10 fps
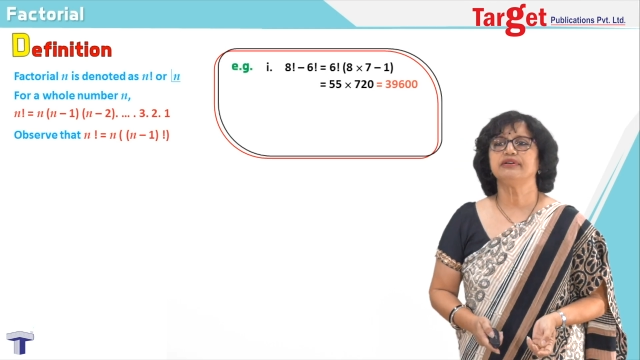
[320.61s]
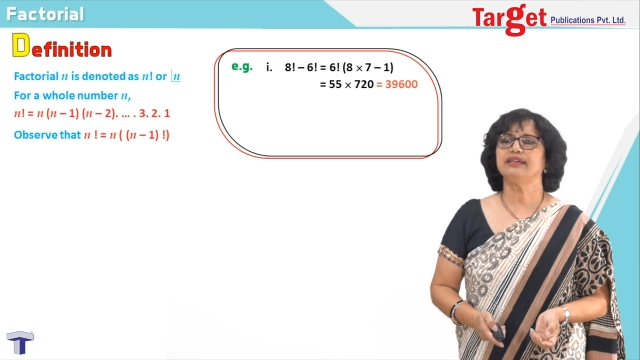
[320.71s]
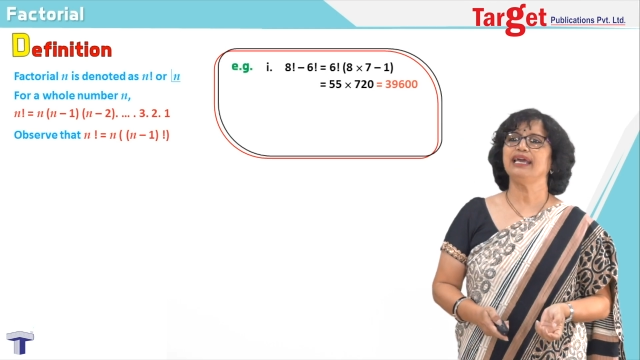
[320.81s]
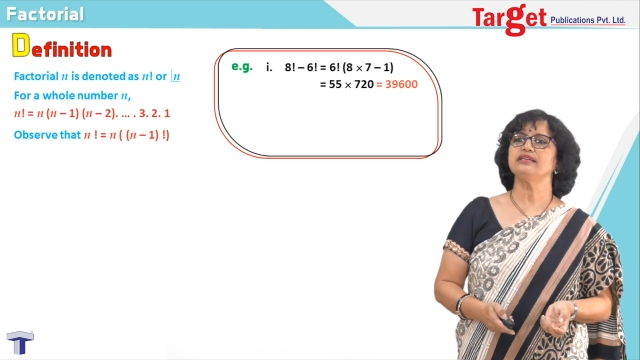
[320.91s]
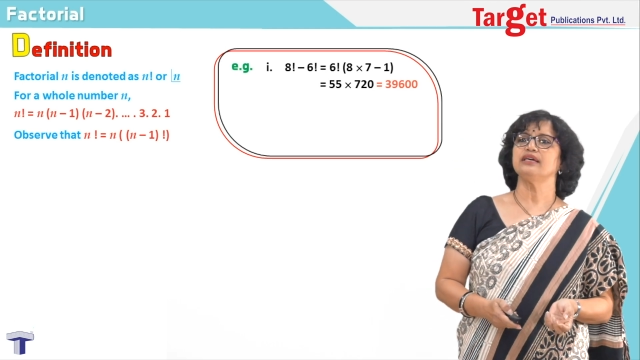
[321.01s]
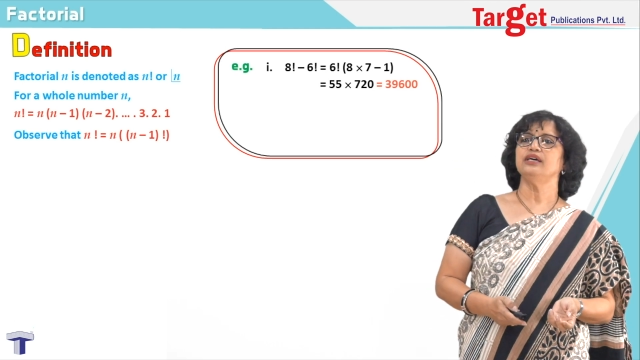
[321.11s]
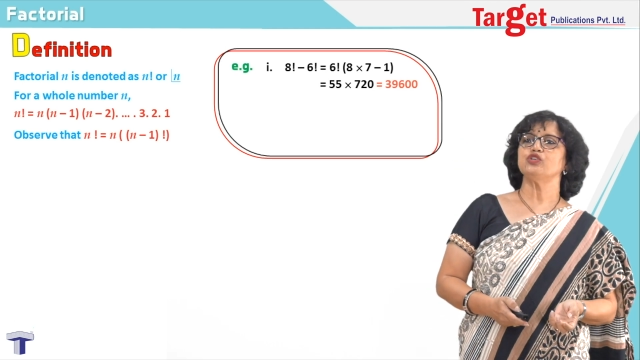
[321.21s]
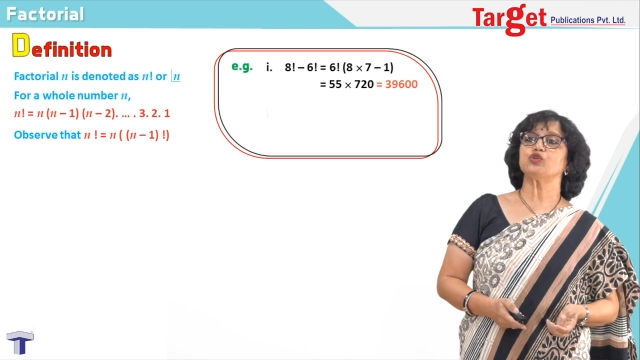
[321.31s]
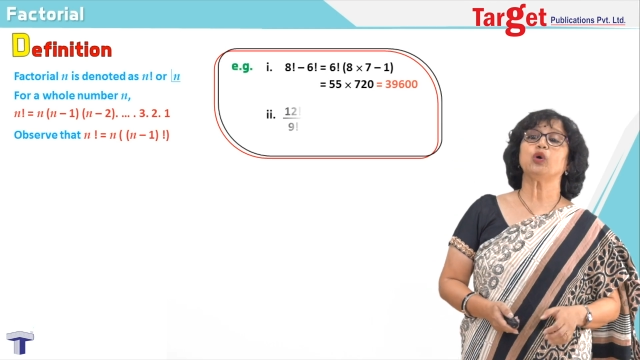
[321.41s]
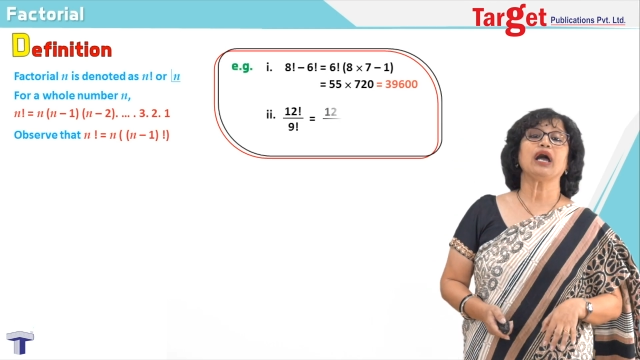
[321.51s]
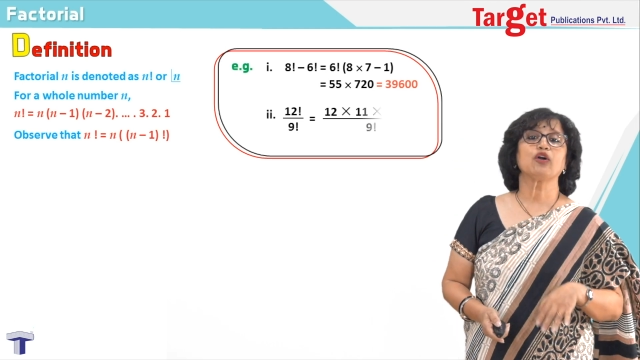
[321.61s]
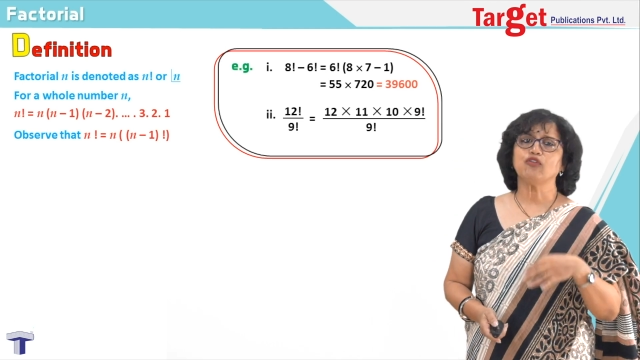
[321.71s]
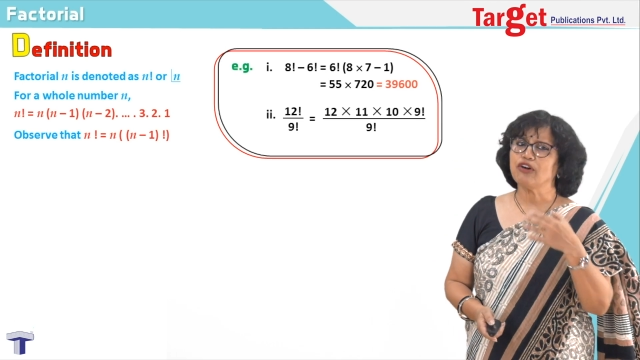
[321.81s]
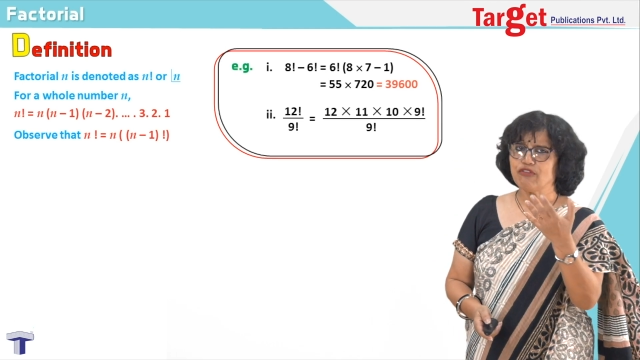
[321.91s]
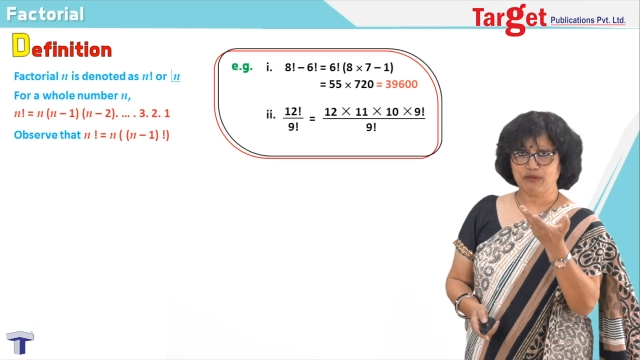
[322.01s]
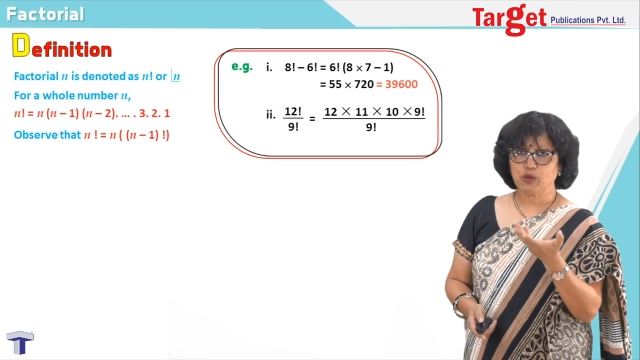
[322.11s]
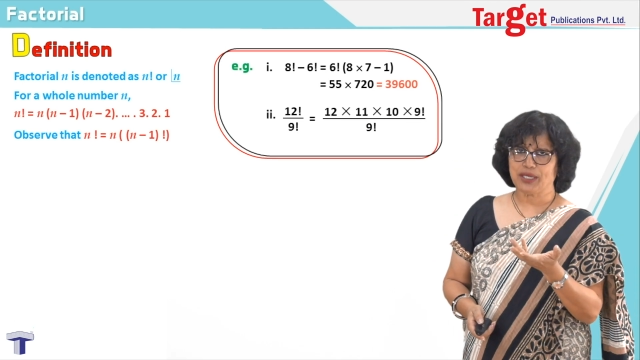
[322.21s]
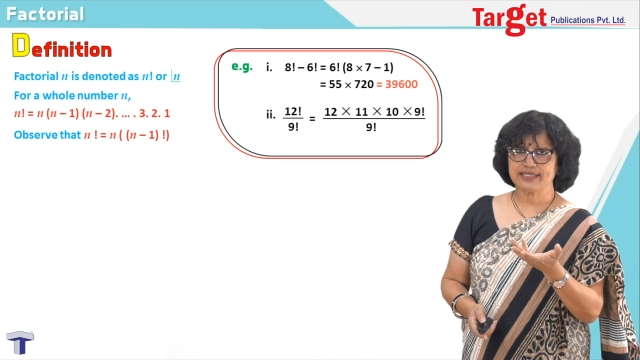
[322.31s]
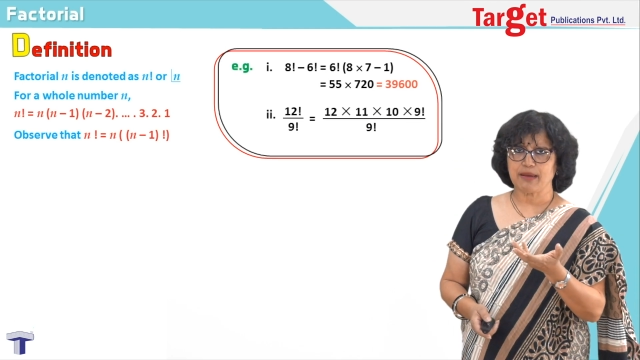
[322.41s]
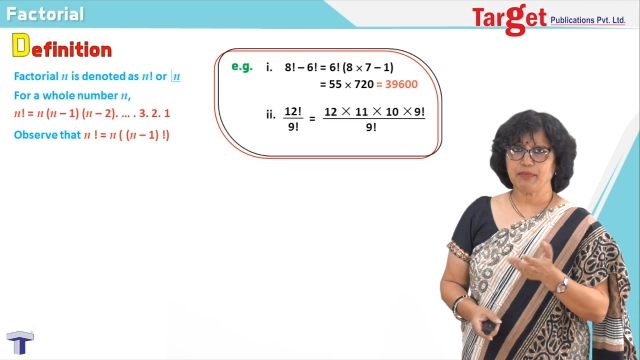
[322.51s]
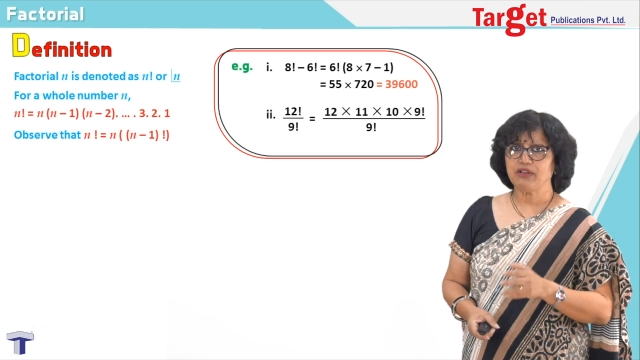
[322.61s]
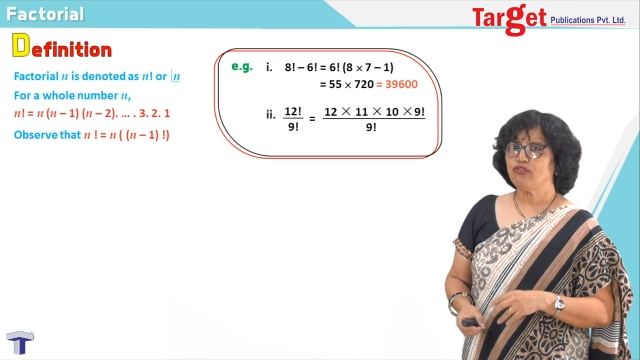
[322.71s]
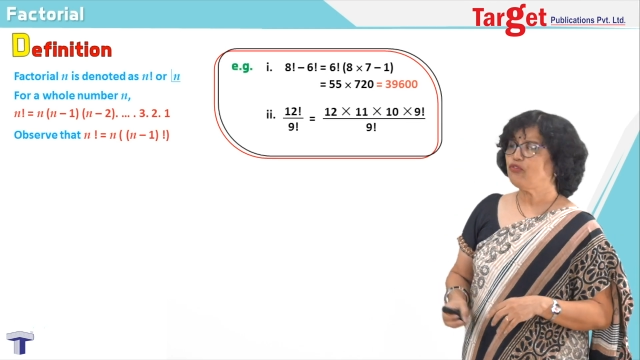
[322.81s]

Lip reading: right? So I go for one more example.